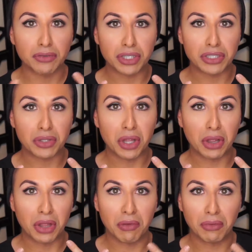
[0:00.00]
these
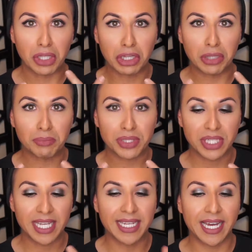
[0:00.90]
lovely
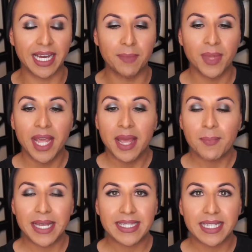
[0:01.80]
lips. And
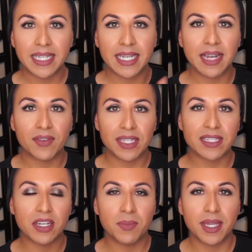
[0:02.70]
basically
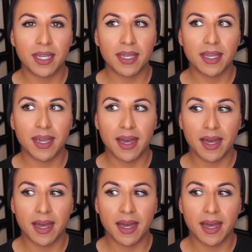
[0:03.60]
everything's going to be